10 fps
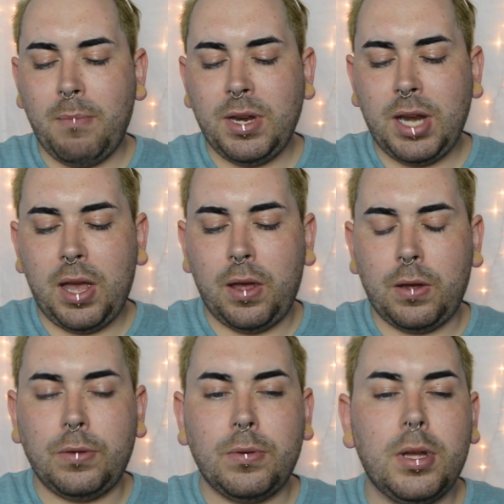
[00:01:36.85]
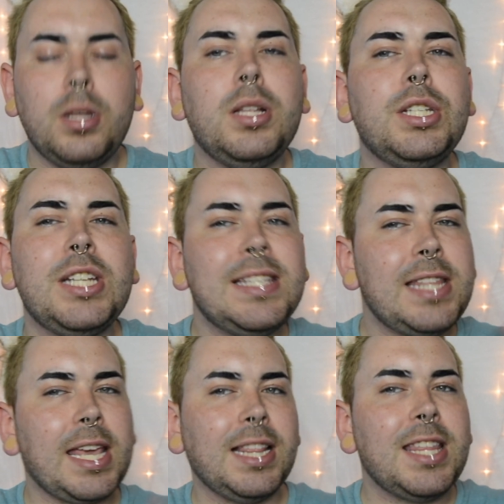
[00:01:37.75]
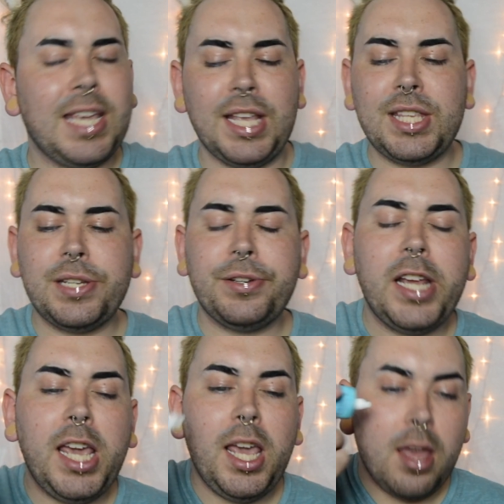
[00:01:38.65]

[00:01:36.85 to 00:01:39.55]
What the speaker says: You know, just like the history.